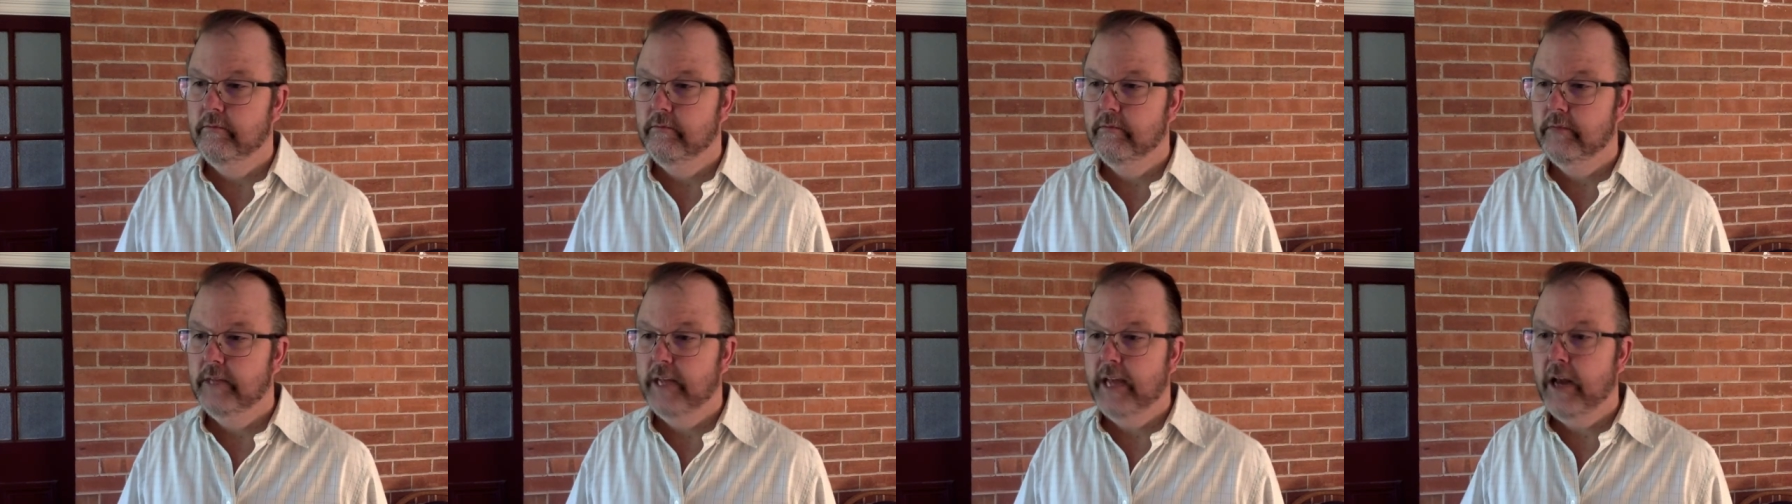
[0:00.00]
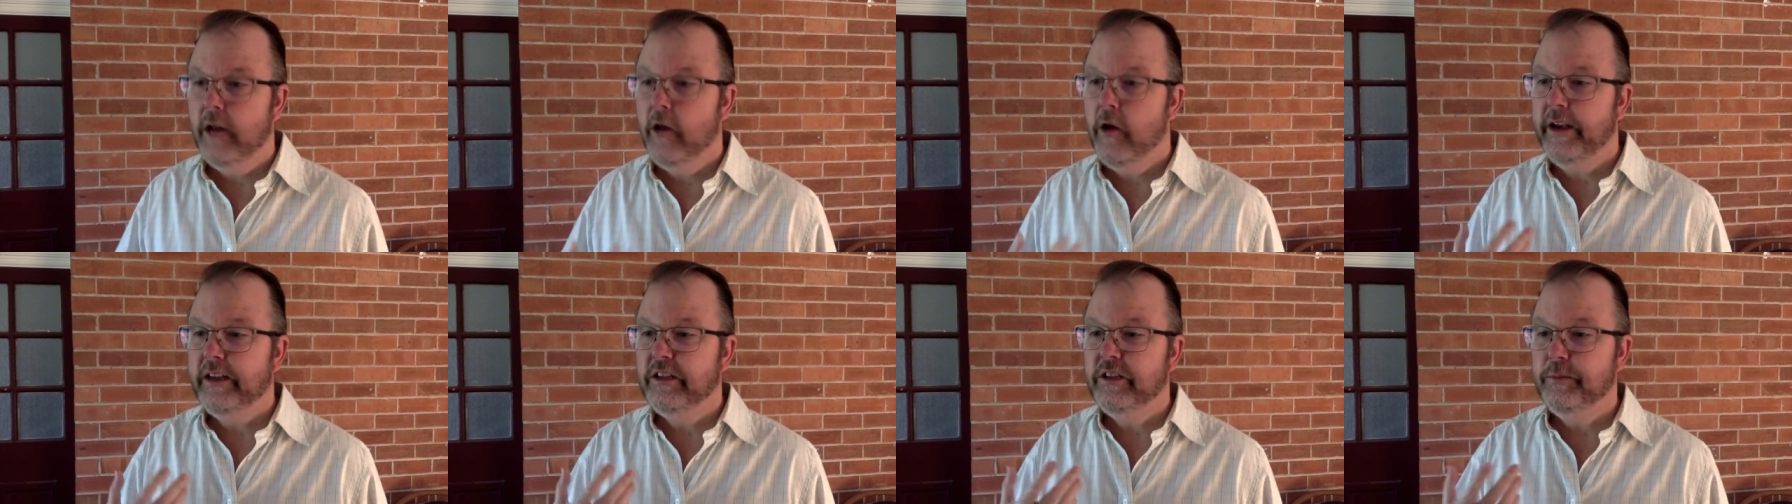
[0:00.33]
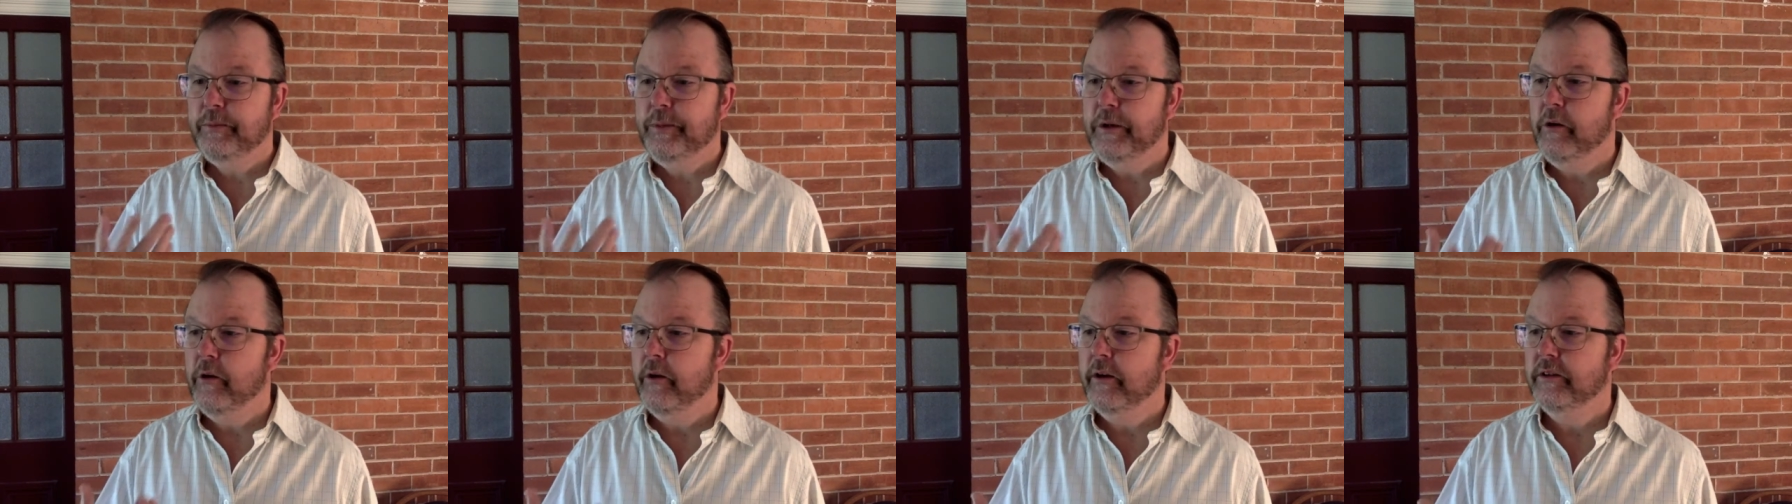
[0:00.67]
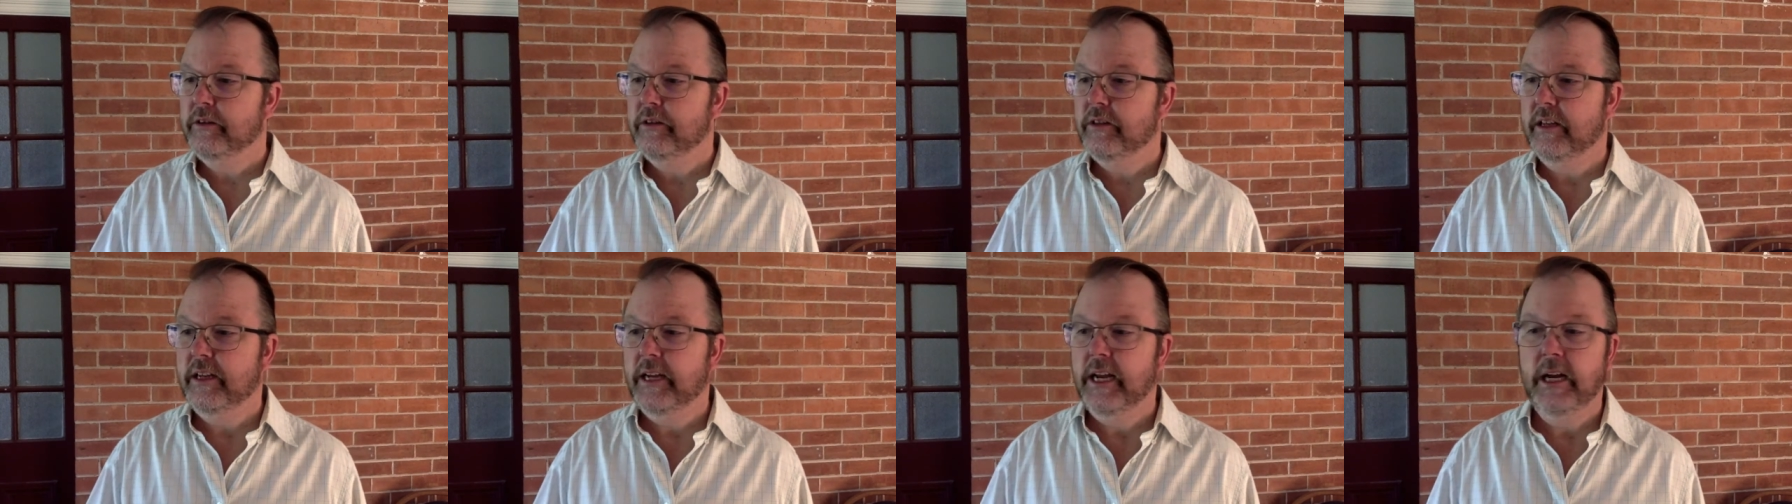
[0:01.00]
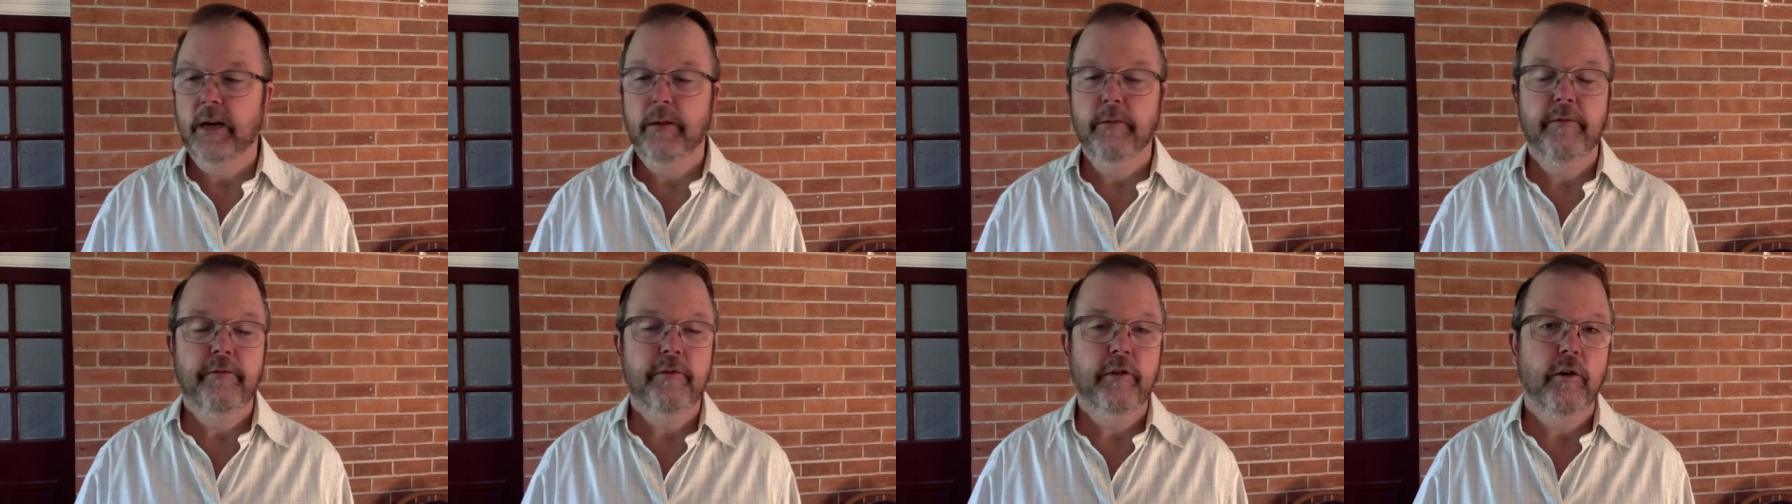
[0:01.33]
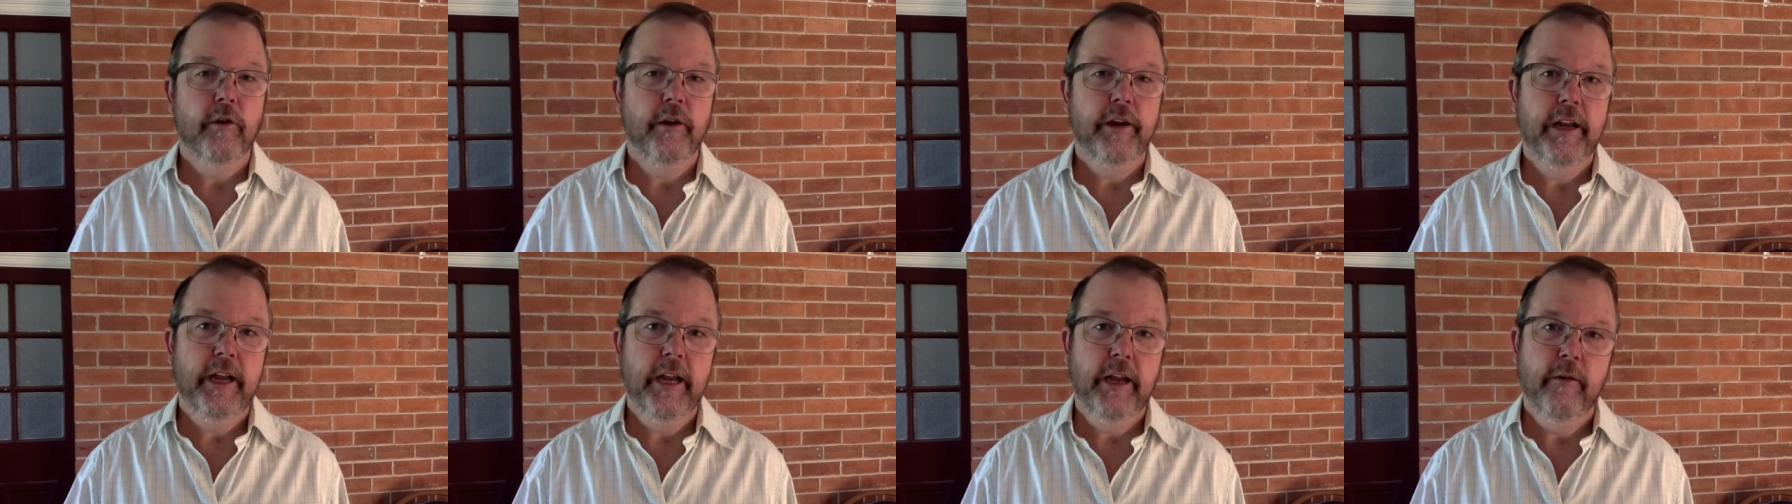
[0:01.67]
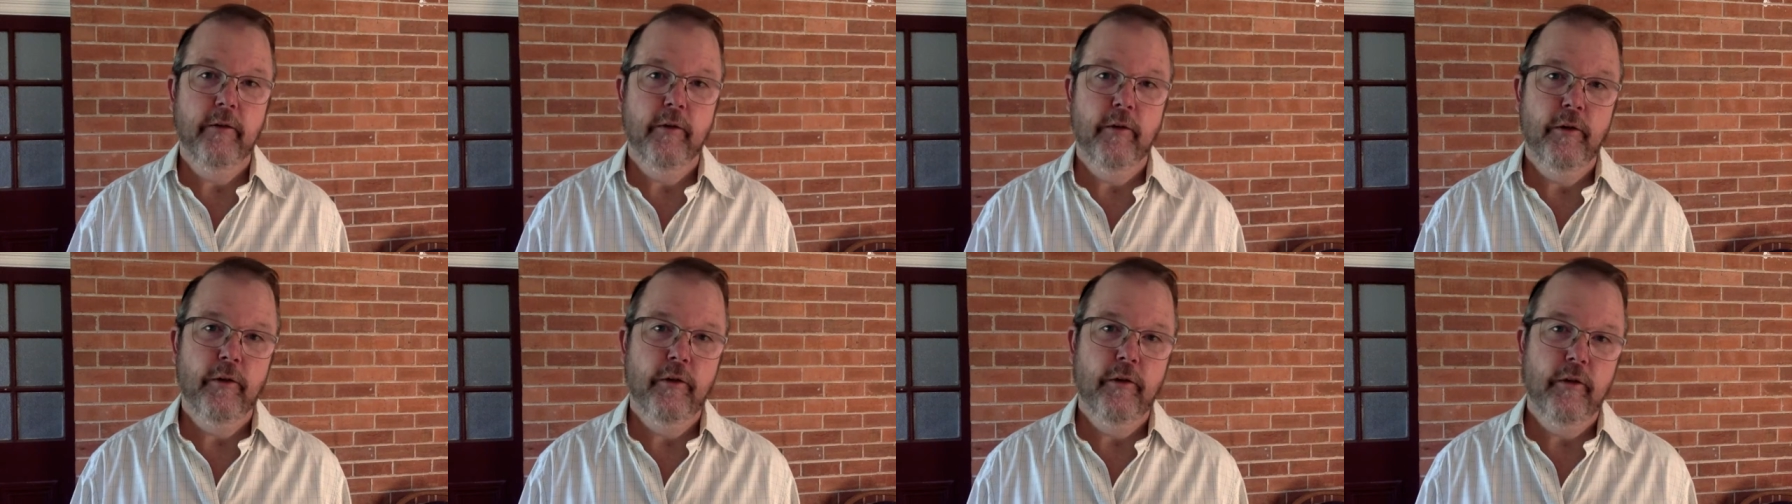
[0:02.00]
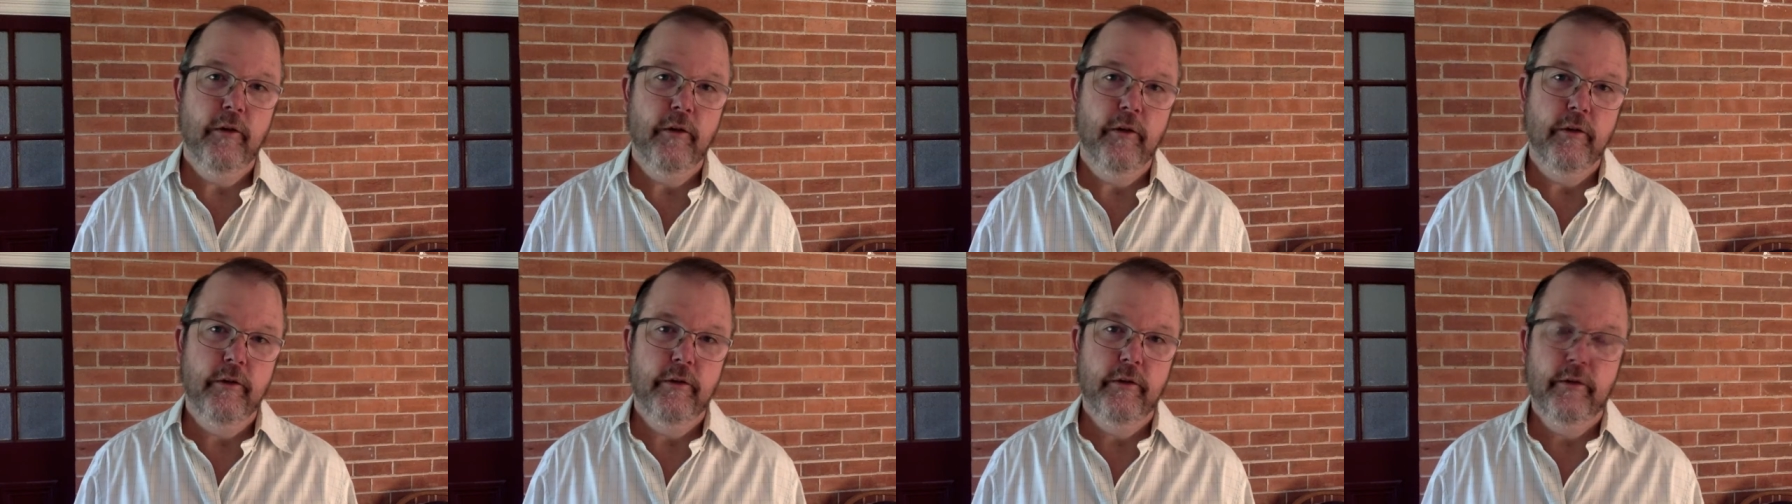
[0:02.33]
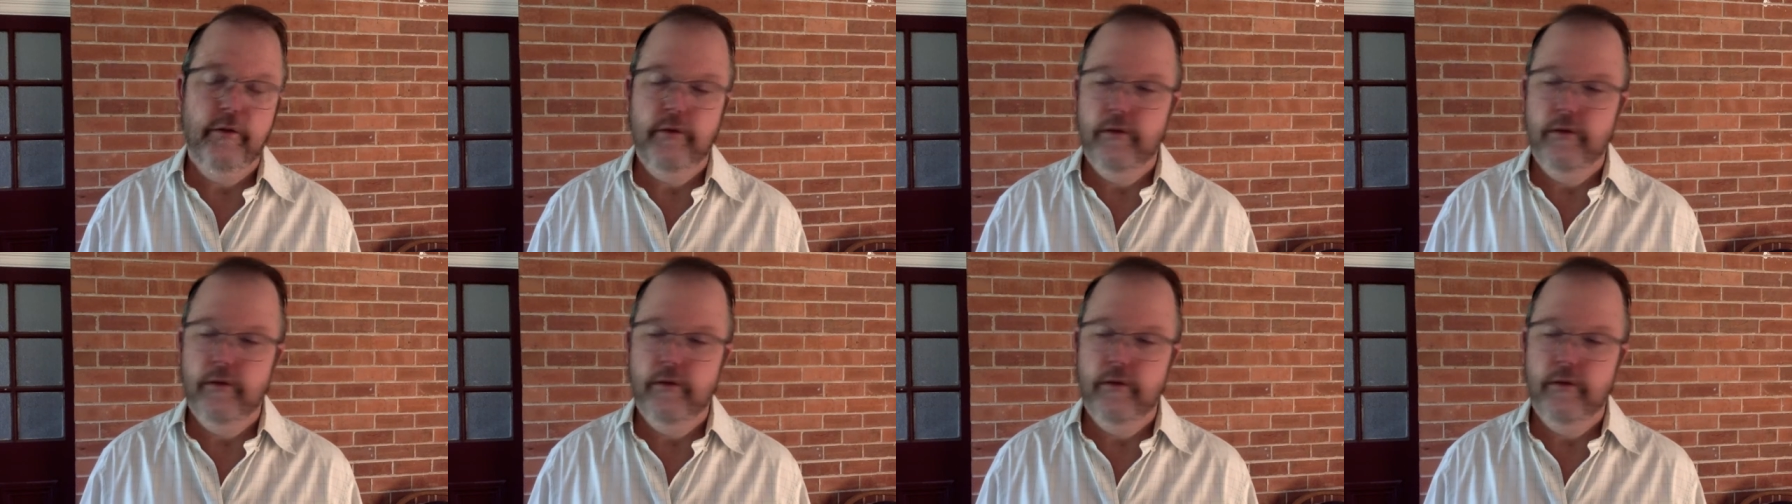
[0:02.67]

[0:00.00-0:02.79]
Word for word: Can I experience the kingdom of God here on earth?